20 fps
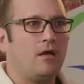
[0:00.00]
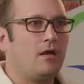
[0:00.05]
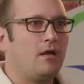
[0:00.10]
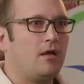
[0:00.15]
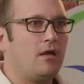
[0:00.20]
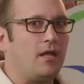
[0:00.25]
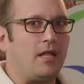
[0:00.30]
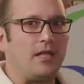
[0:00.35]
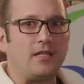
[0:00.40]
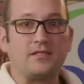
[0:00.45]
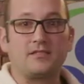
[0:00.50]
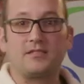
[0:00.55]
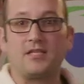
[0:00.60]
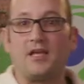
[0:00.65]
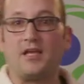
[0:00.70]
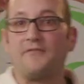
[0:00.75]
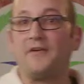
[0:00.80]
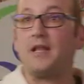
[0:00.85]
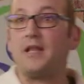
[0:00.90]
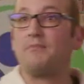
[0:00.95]
and let's see
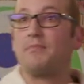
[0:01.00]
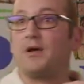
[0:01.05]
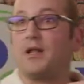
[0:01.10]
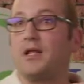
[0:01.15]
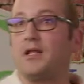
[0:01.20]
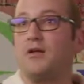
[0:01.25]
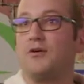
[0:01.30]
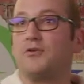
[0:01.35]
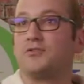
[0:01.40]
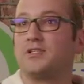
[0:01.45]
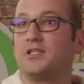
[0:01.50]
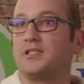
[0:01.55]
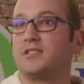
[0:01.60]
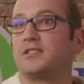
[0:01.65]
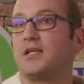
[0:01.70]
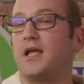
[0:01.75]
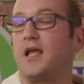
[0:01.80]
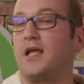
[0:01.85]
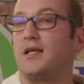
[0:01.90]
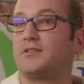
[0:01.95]
if anybody knows this
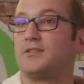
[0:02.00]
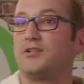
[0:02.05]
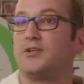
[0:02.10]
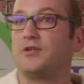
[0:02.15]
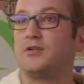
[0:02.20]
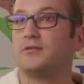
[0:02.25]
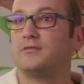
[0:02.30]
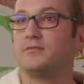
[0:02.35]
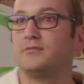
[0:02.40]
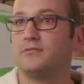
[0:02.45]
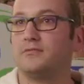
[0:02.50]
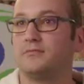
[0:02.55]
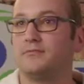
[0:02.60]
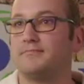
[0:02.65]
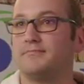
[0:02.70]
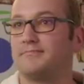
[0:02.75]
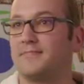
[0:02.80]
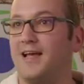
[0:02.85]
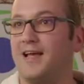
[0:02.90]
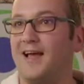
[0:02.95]
answer.
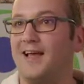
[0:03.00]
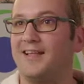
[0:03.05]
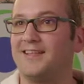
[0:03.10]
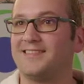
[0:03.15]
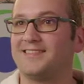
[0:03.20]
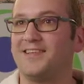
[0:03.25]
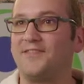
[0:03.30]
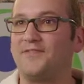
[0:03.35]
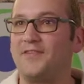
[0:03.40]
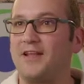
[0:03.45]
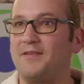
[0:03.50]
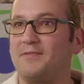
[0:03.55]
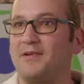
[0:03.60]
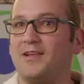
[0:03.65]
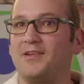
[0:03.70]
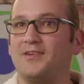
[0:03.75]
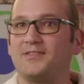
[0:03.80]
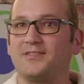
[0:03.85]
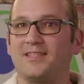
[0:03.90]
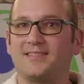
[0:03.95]
Okay, let's see if anybody
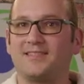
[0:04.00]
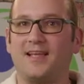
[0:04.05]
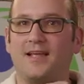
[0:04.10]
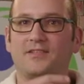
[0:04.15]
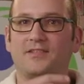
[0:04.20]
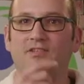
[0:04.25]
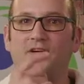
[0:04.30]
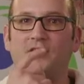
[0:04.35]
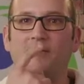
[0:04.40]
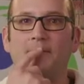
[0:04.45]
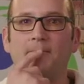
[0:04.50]
knows this answer.